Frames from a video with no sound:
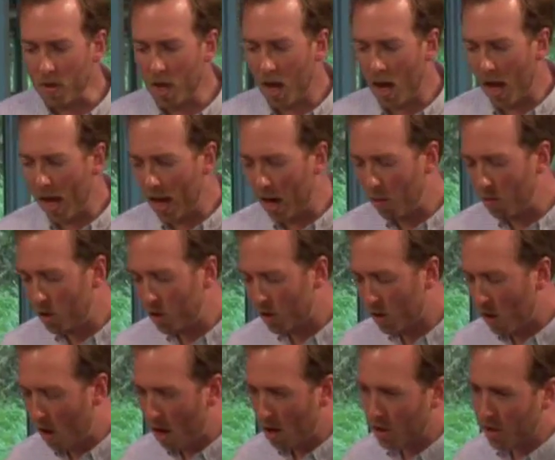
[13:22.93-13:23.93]
Uh, and I would
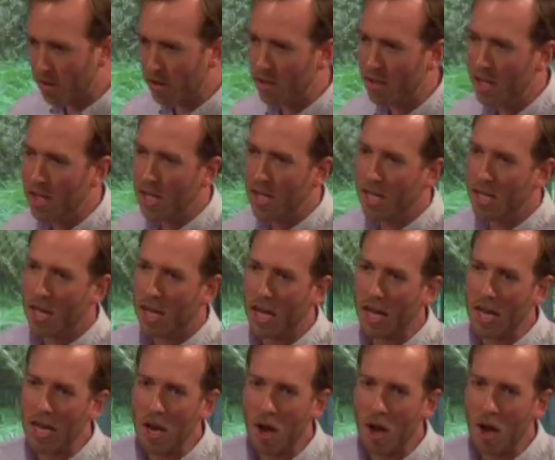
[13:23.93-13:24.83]
just caution uh,